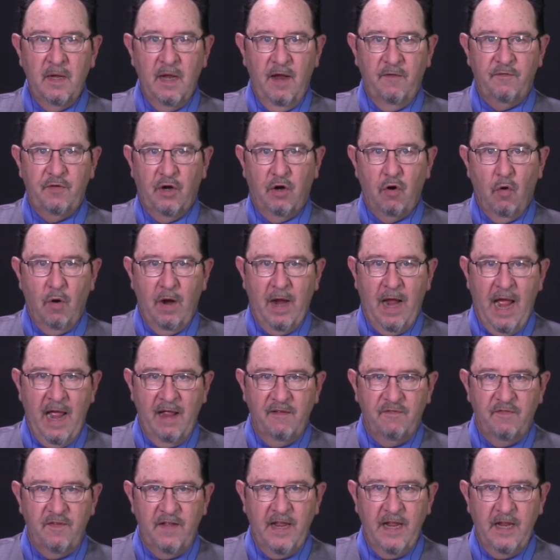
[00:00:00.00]
If you're going
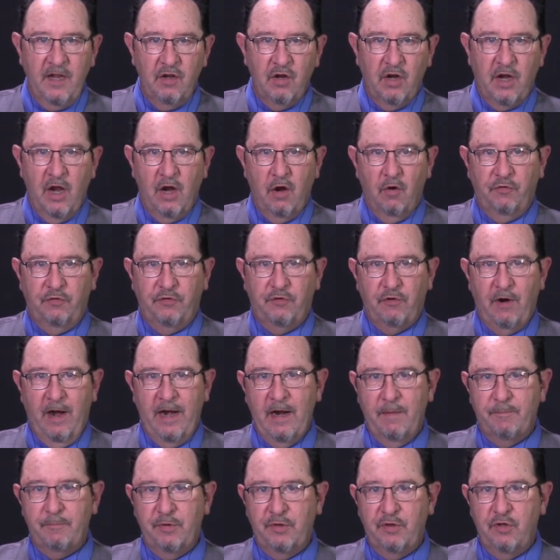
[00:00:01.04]
IV, you can go
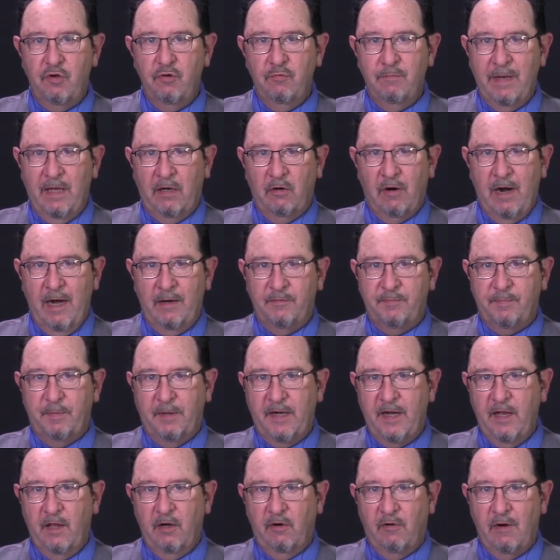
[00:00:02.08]
straight up with two milligrams per
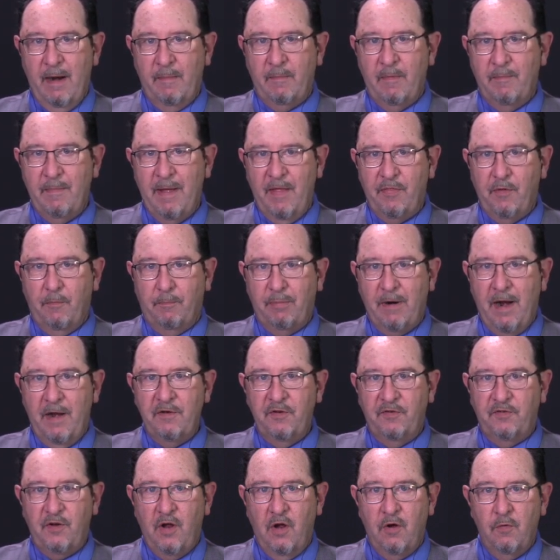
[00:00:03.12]
kilogram of
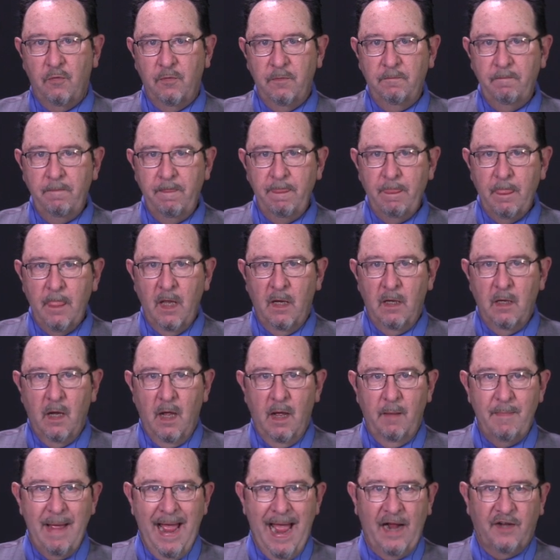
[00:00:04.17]
methylprednisone,
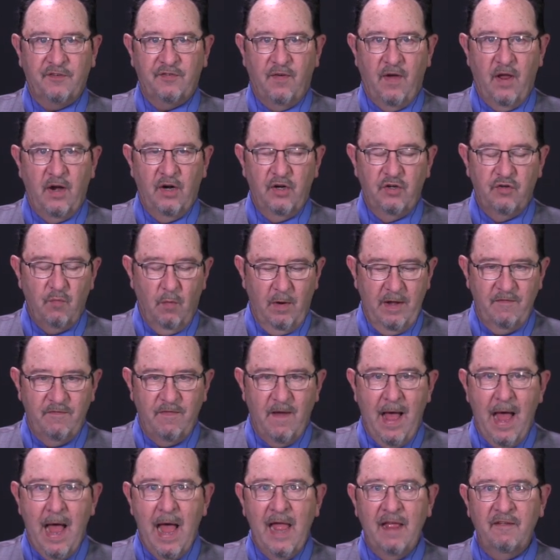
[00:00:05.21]
a max of
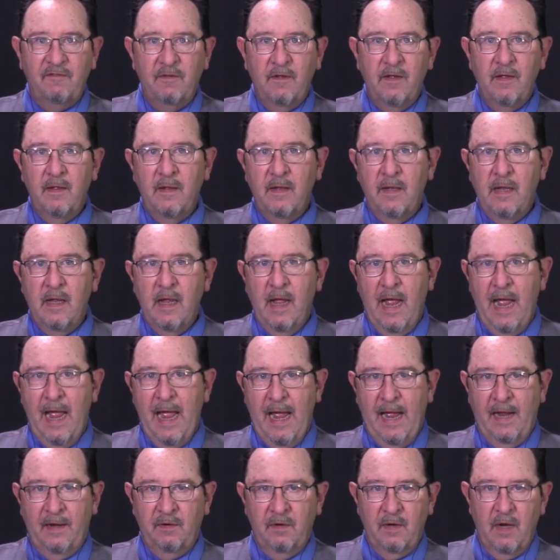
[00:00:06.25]
125,
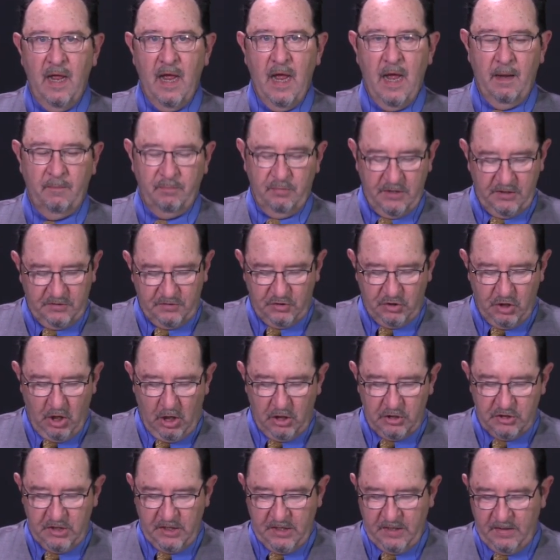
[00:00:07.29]
and um,
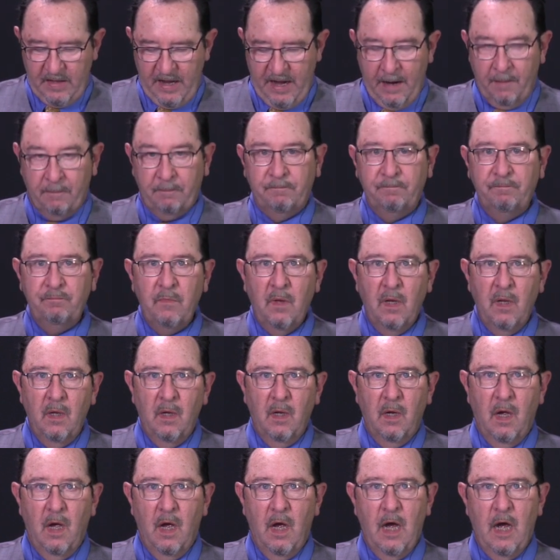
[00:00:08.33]
discharging them
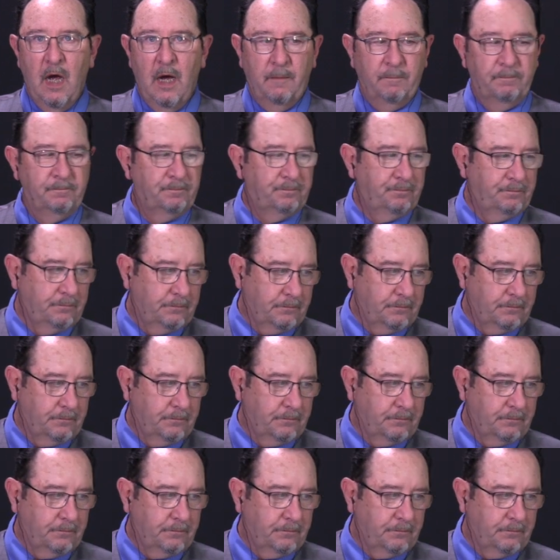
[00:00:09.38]
um,